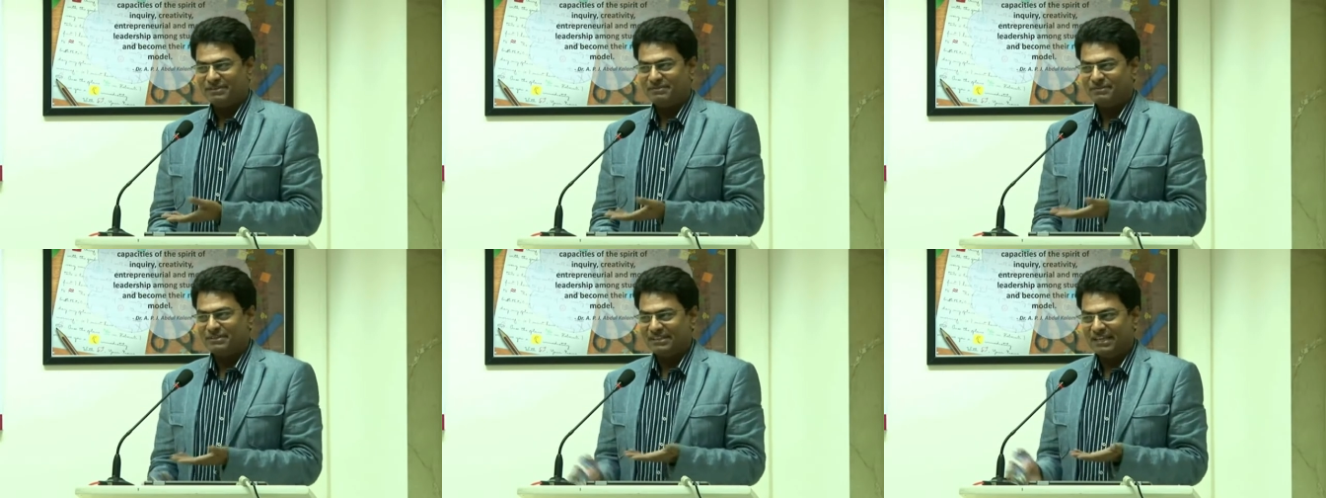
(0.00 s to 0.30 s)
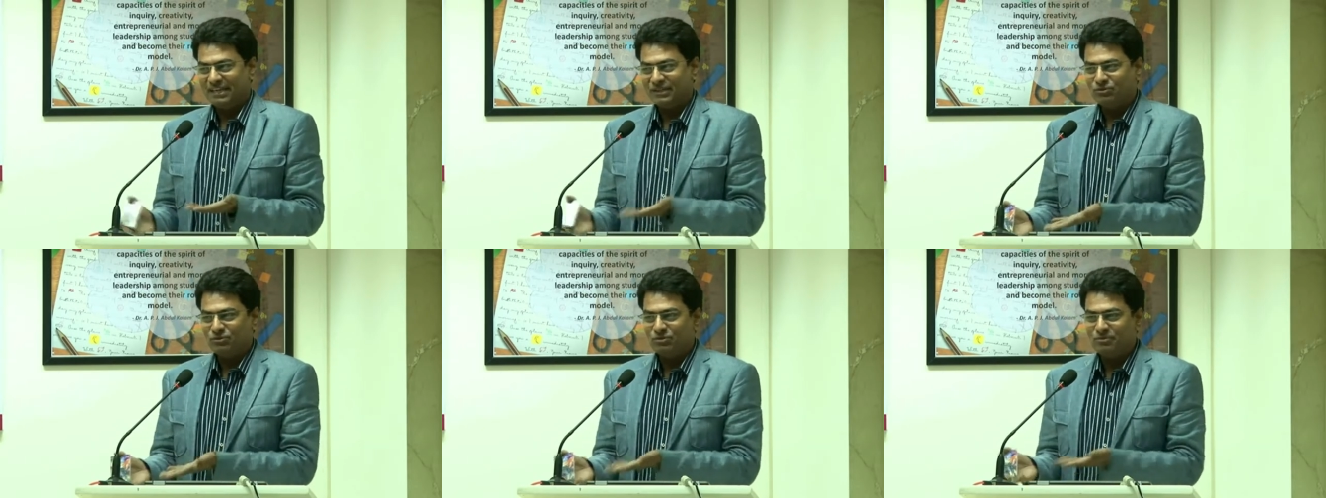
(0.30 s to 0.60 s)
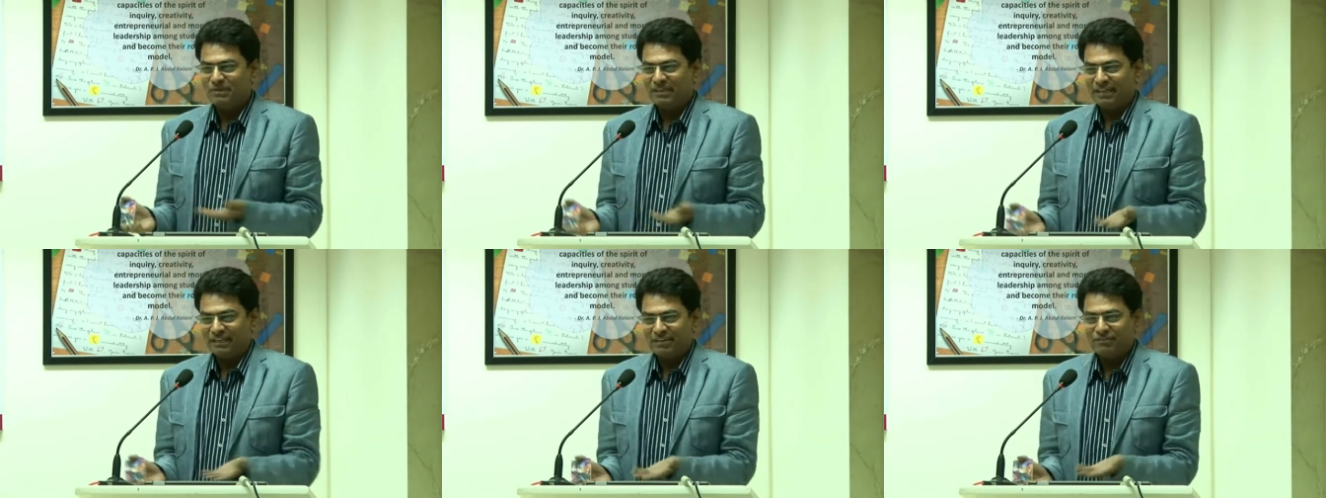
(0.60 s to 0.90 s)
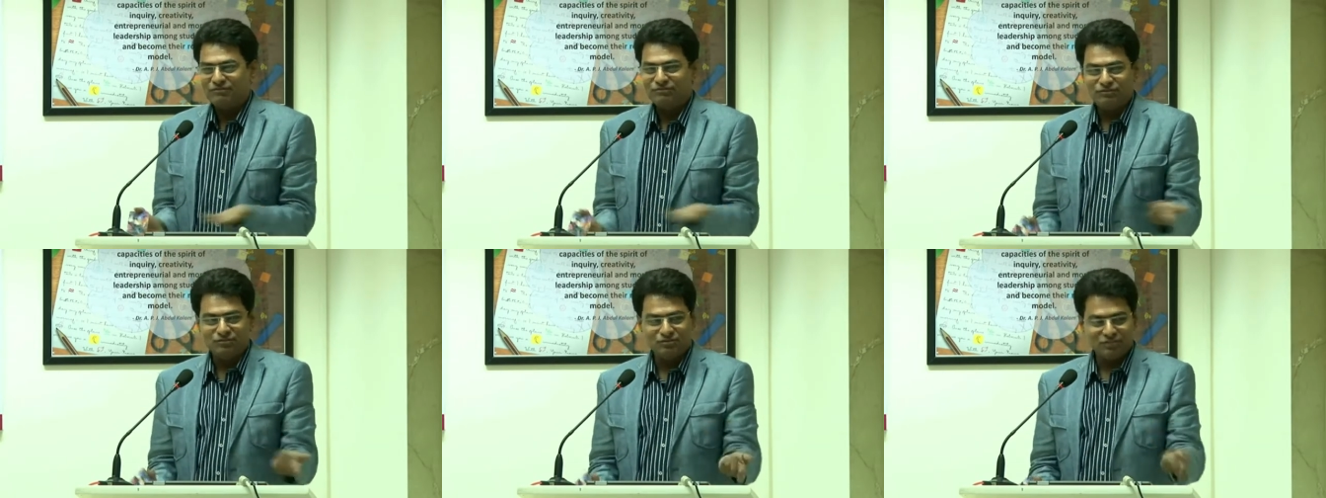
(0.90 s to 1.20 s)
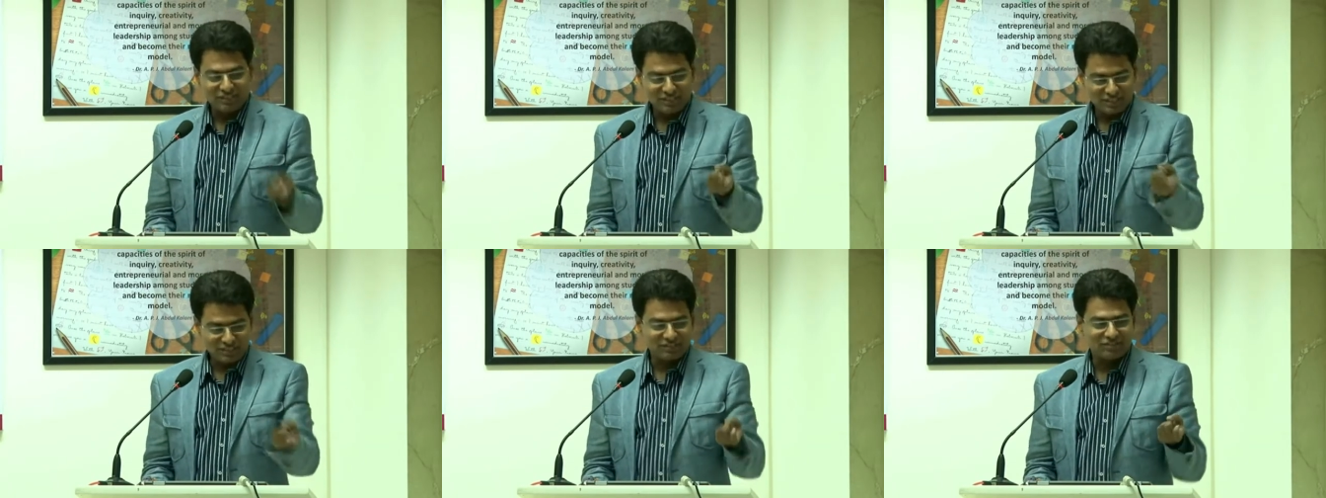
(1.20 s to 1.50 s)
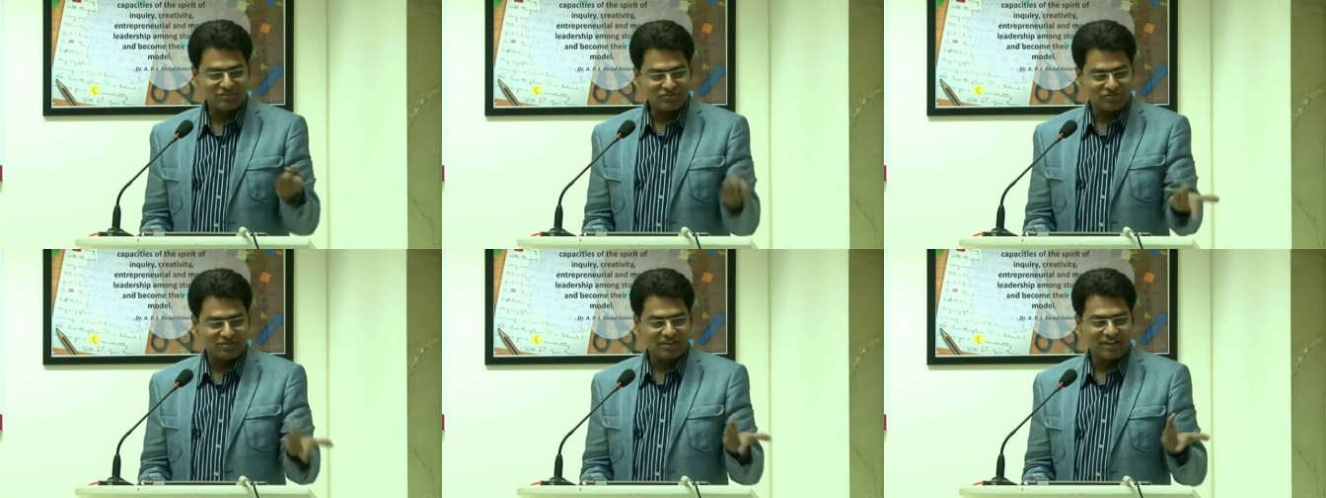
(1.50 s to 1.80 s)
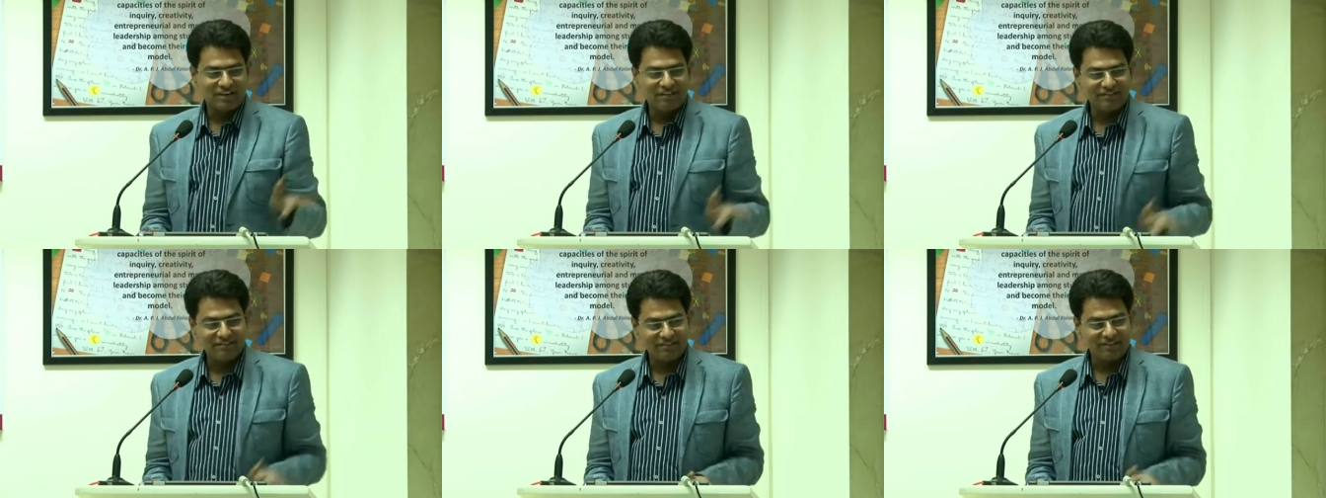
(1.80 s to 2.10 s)
I mean, that could be enough to just
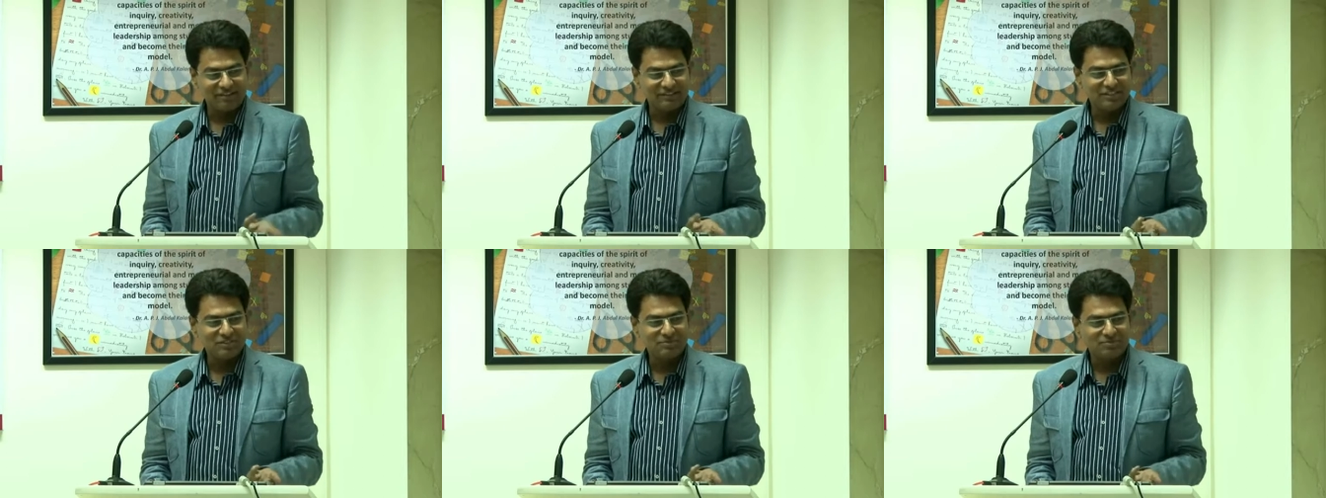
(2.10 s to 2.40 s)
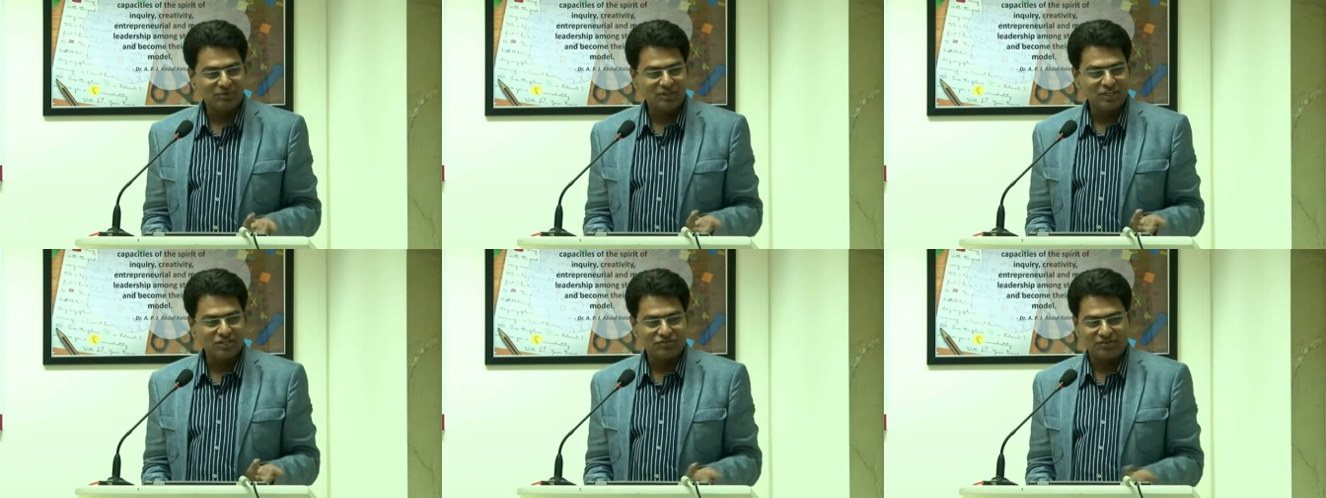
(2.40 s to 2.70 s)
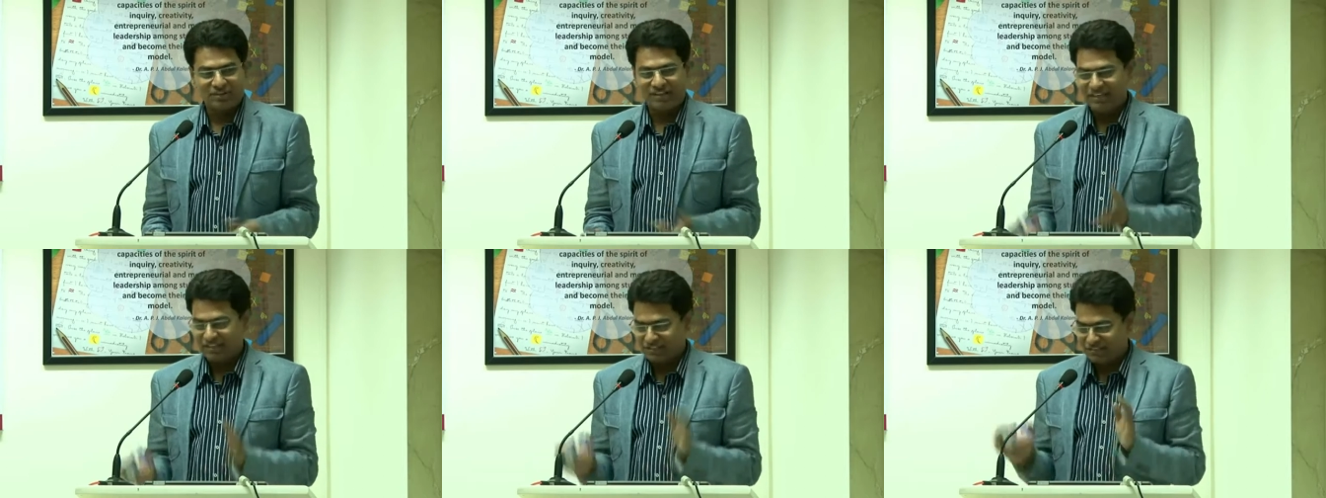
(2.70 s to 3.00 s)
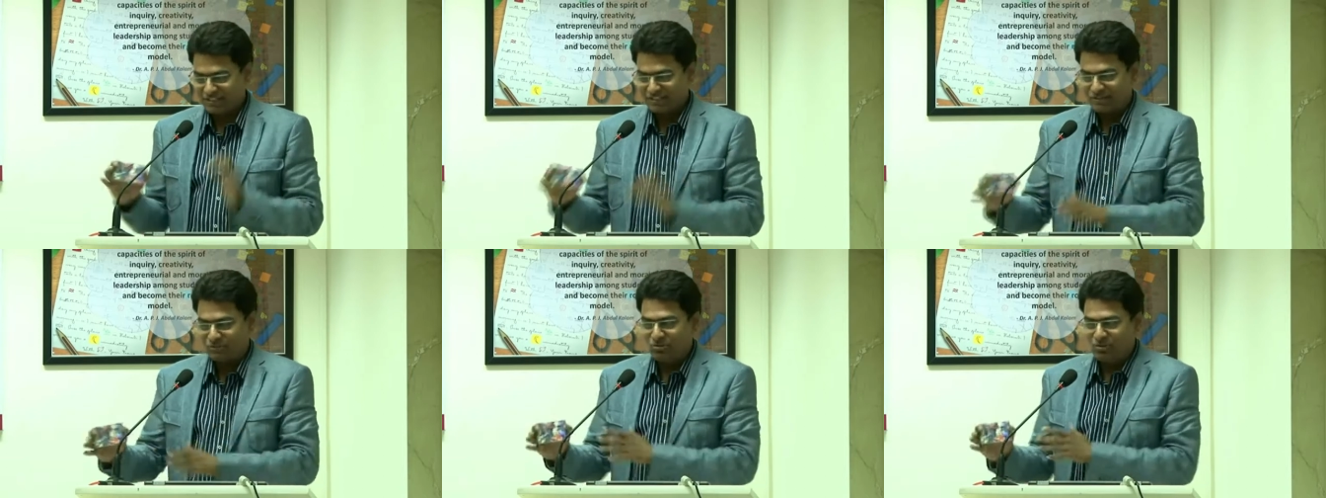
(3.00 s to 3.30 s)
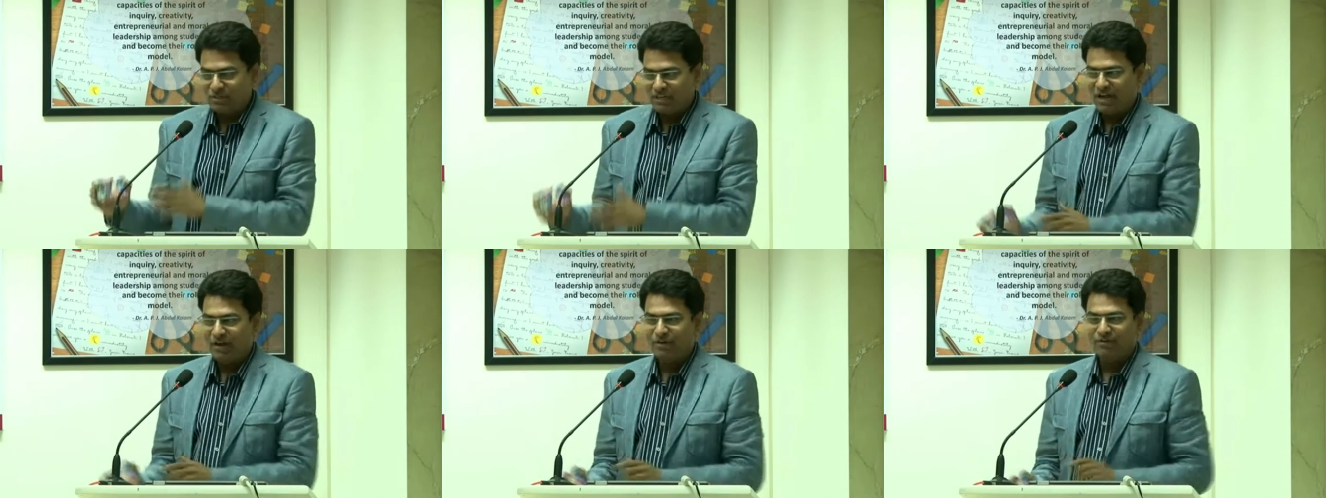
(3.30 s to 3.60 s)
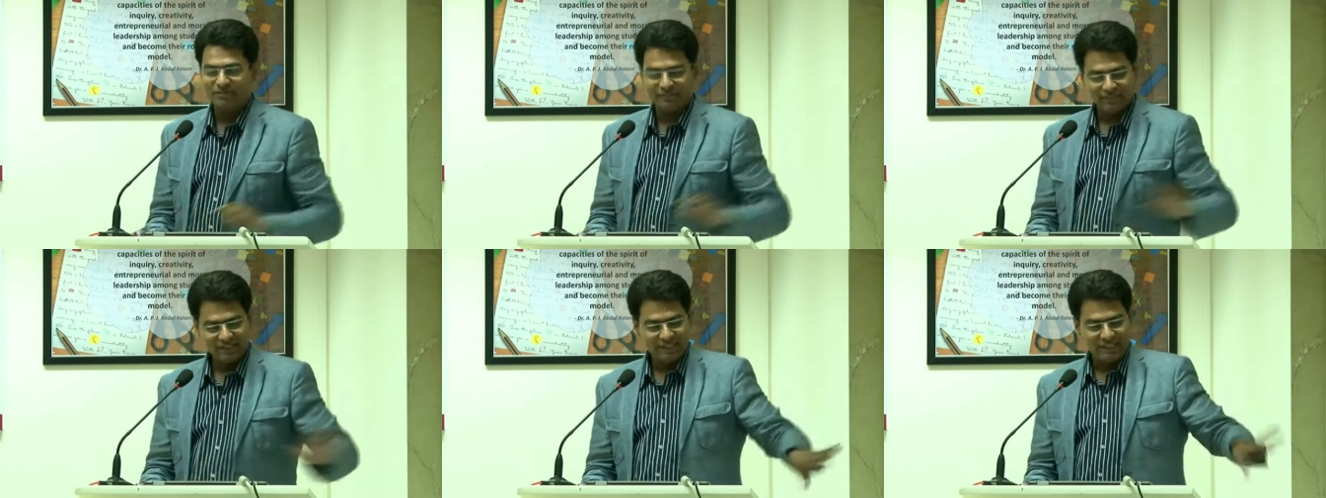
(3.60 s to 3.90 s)
trigger, just pull a trigger, just cool down.